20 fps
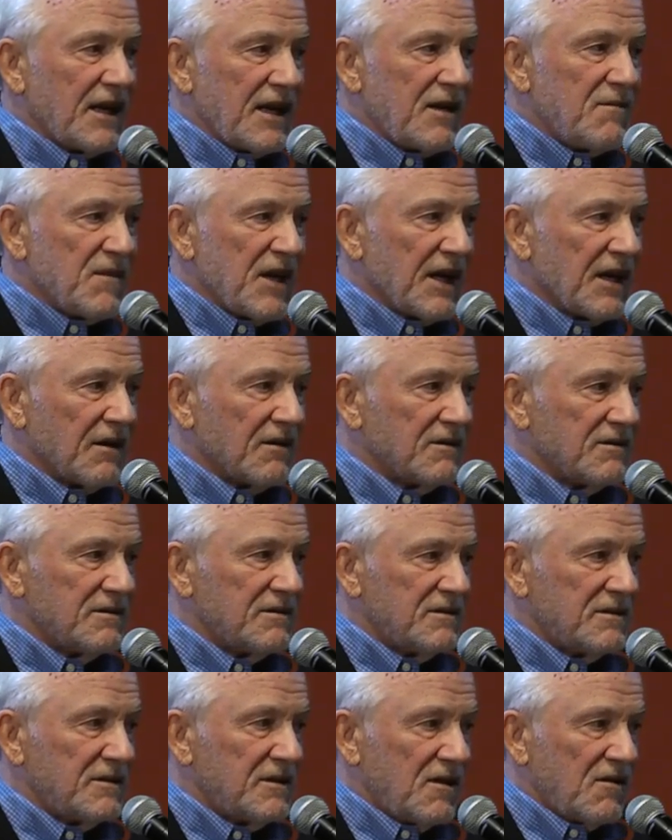an email
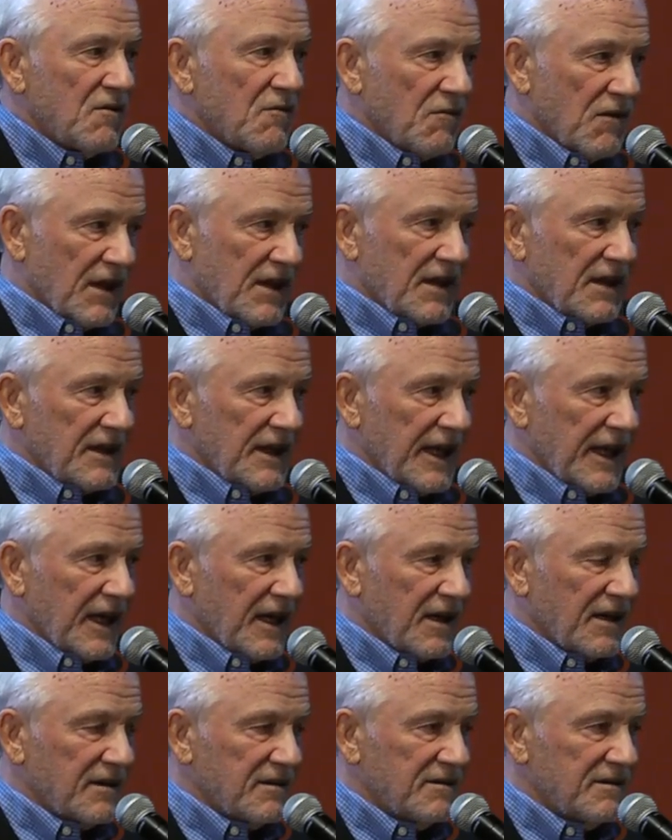with a
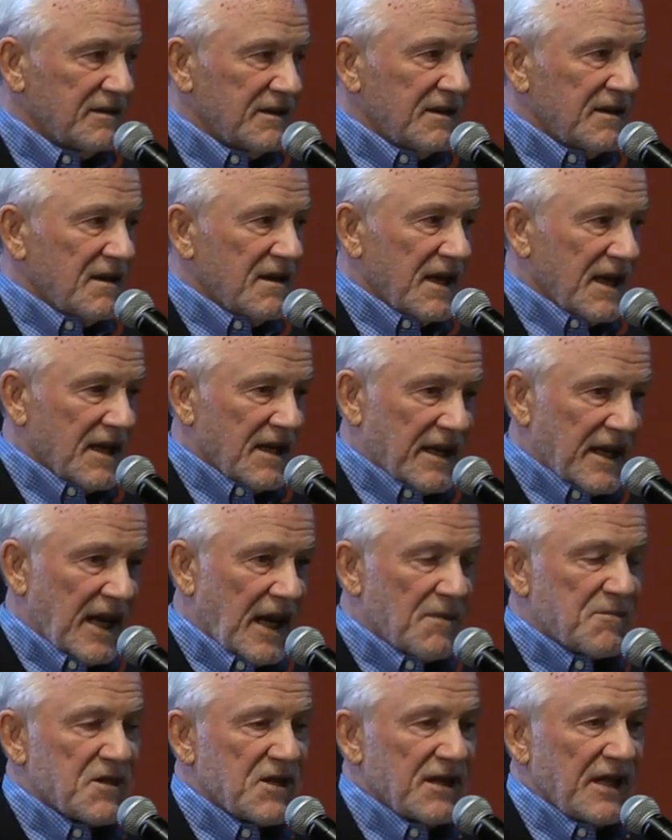link,
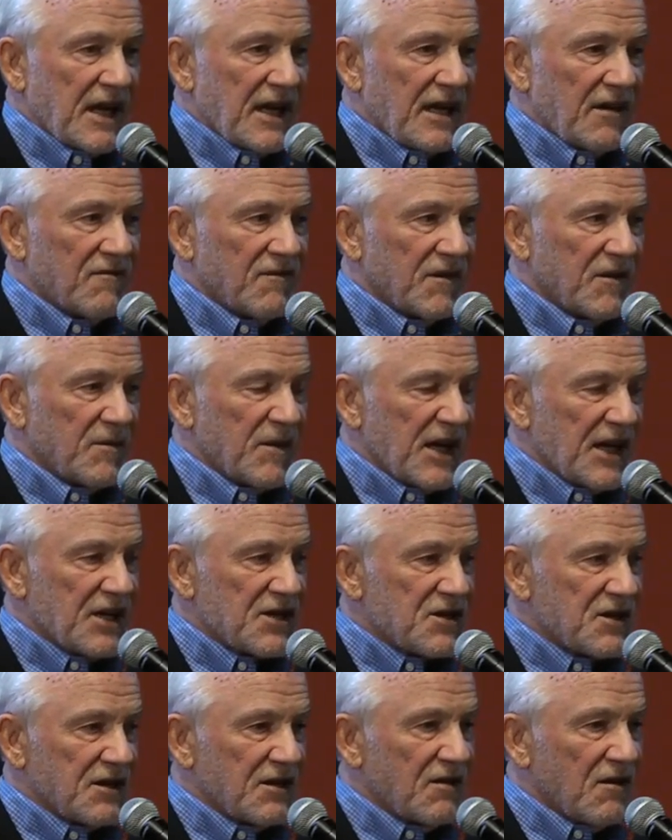capture that
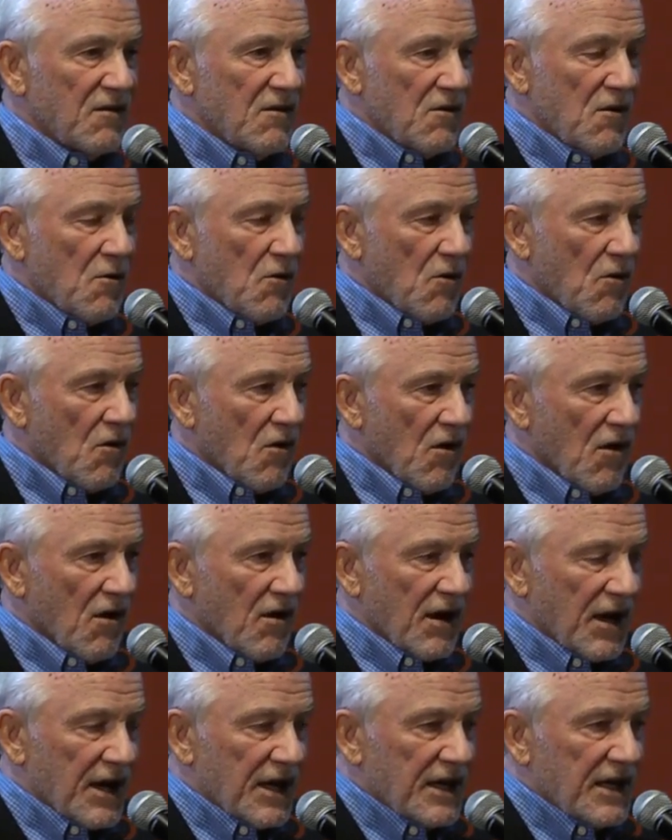information,
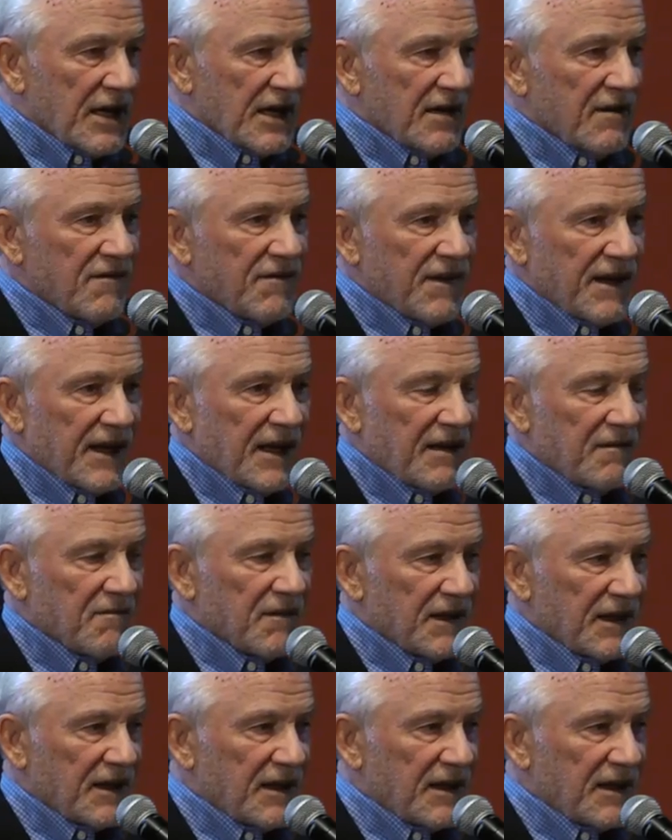or give a